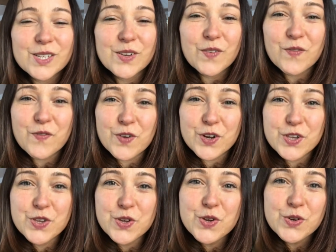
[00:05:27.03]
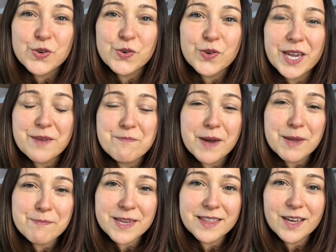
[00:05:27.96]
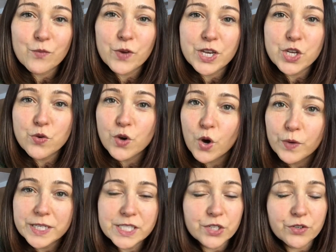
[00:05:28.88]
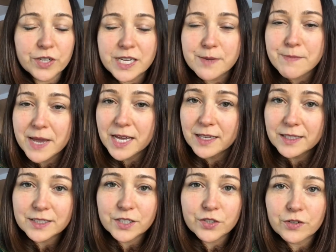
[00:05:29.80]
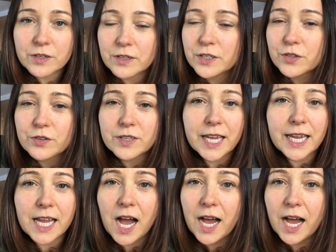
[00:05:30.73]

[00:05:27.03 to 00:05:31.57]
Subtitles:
For you, it might be that when you go into your email, you're like,